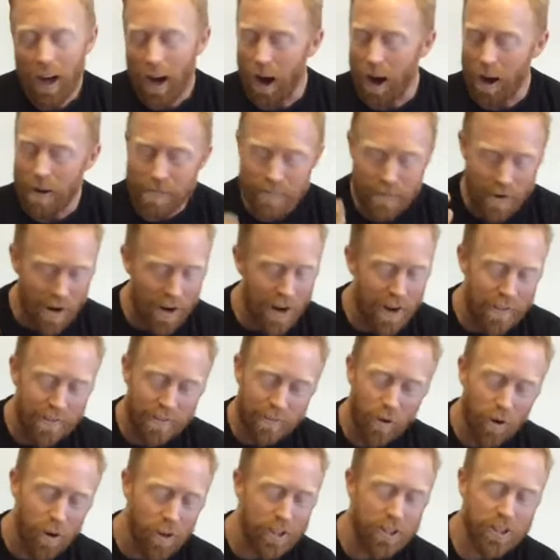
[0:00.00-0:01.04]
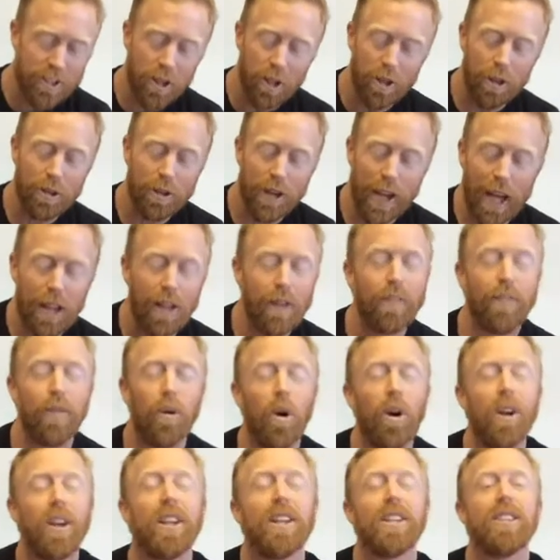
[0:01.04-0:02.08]
our very first Southern
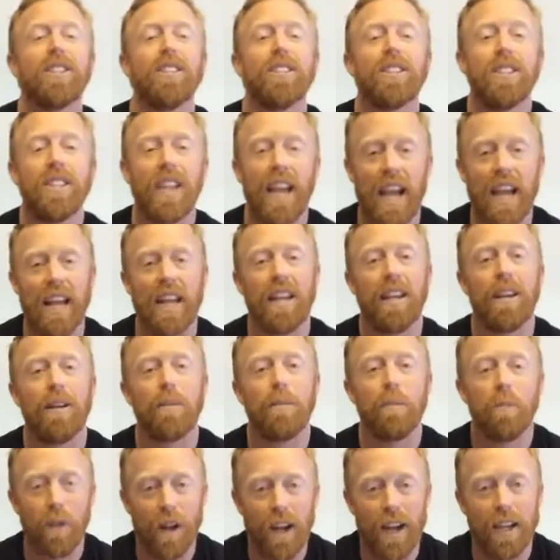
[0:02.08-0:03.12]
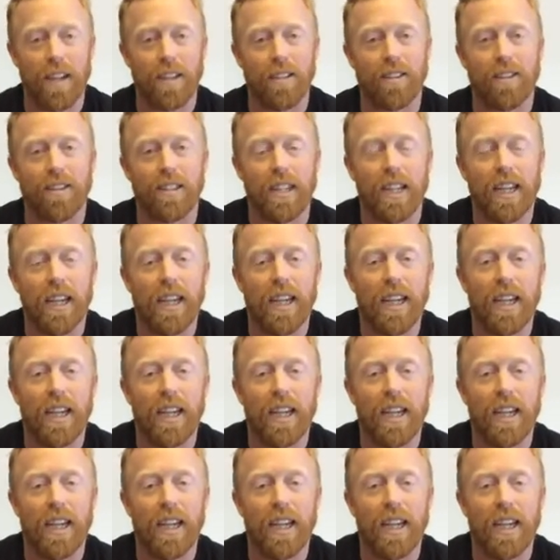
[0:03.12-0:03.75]
California Stadium race.